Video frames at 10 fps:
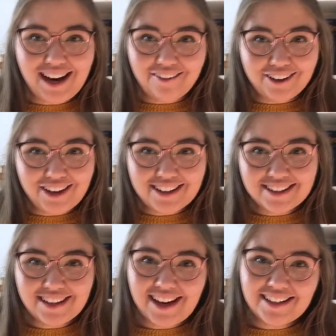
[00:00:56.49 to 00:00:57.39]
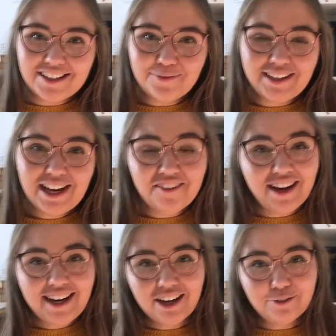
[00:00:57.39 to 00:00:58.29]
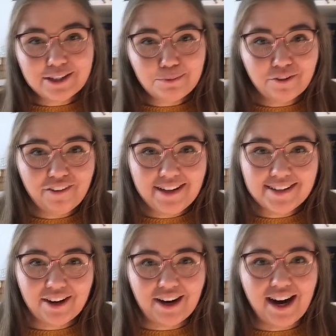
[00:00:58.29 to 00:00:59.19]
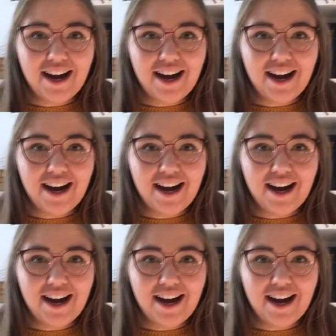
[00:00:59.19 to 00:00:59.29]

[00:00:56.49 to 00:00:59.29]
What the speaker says: I would also like to become a Hogwarts professor.